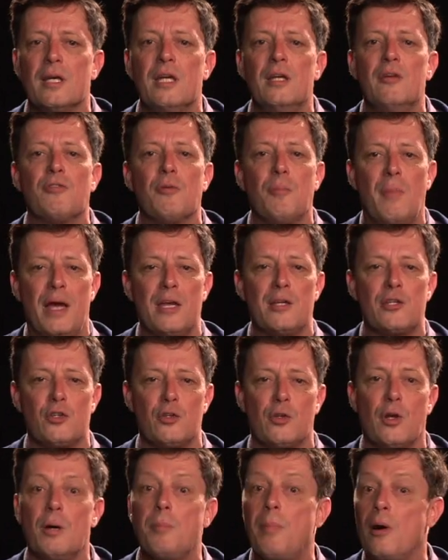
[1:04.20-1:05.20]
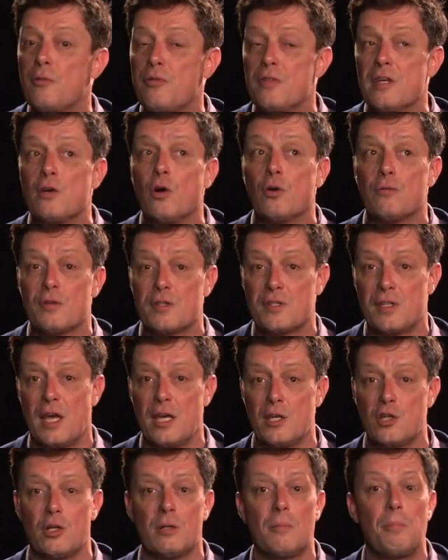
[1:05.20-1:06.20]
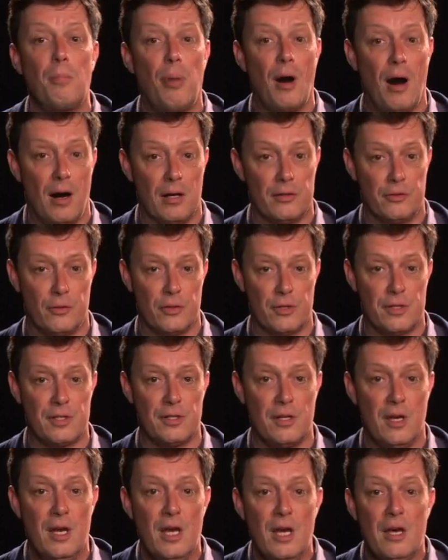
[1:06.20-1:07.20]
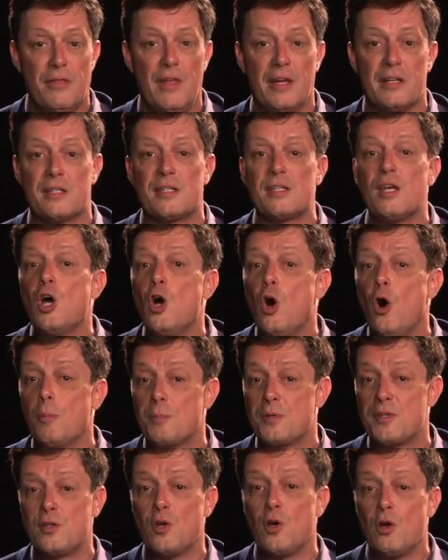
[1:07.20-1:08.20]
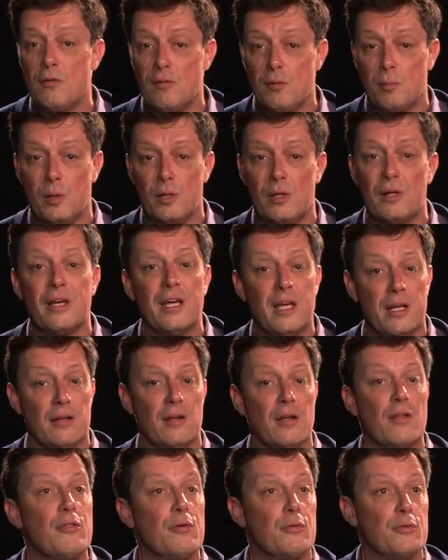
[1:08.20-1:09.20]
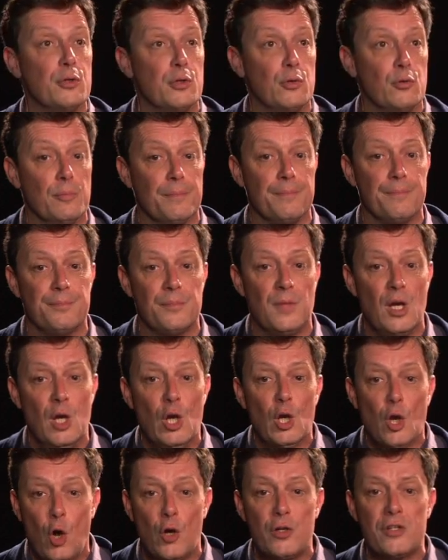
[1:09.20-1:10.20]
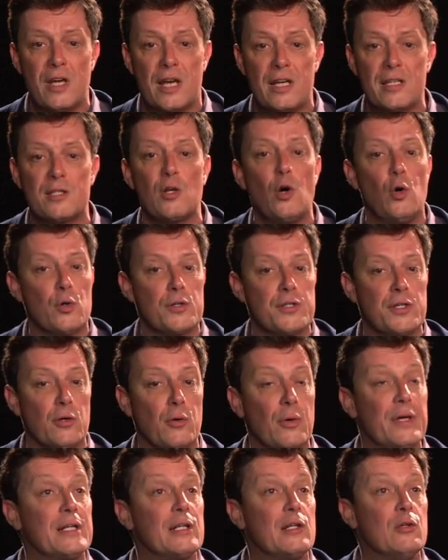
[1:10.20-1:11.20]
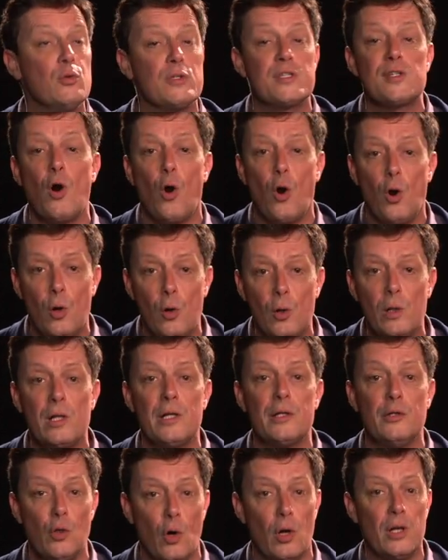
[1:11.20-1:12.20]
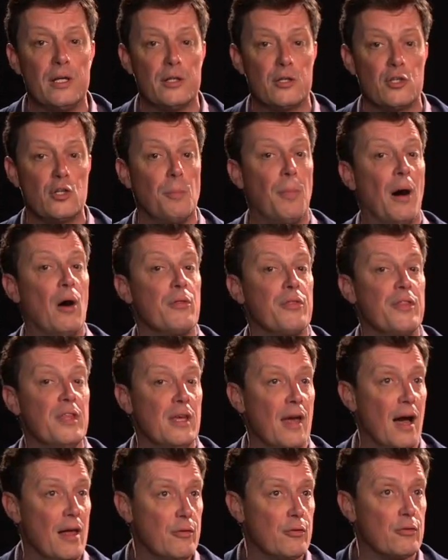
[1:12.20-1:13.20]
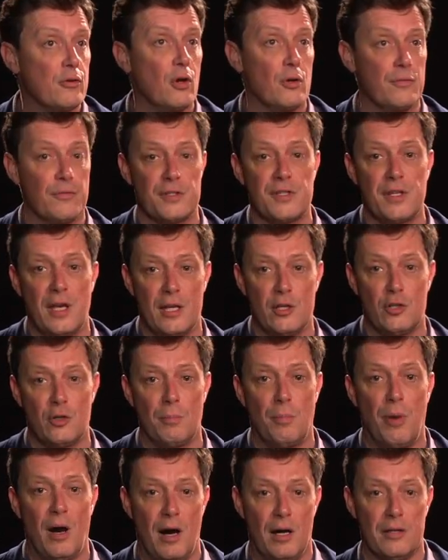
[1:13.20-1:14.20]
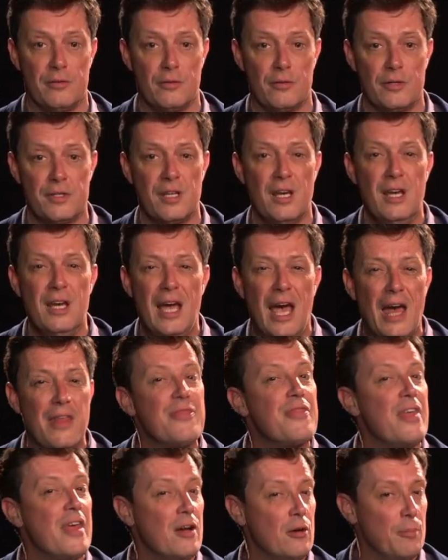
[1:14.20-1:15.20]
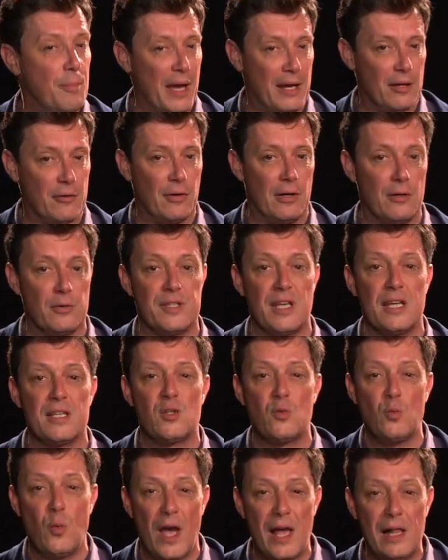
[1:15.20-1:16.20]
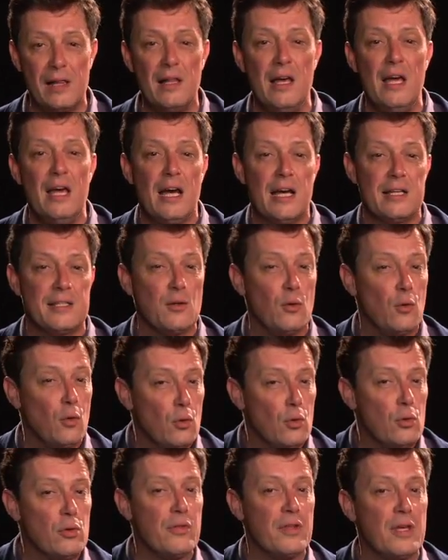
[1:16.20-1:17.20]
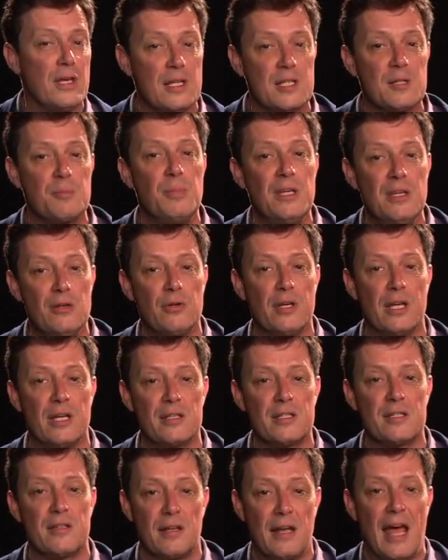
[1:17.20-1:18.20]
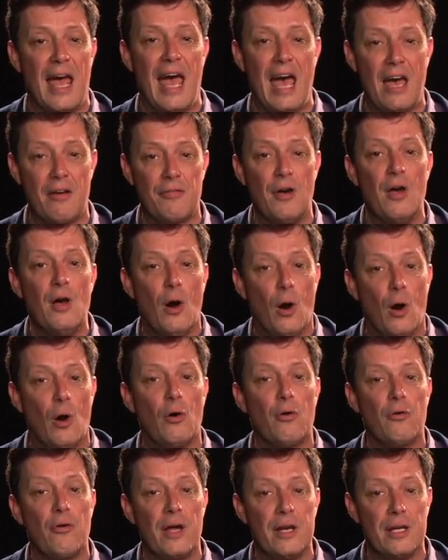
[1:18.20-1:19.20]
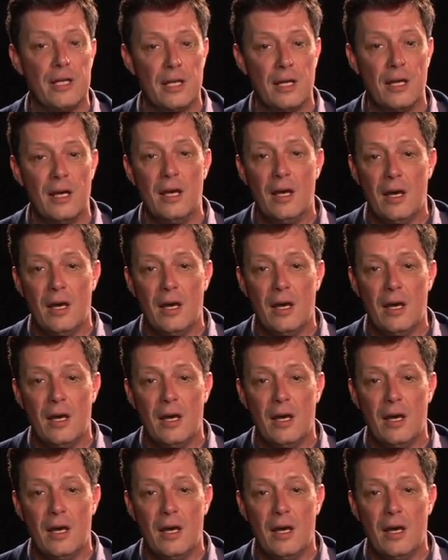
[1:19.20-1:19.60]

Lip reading: information about the conversation partners that is observable in the room. Context also includes all knowledge about the other conversation partners and their backgrounds, as well as all the experience that have already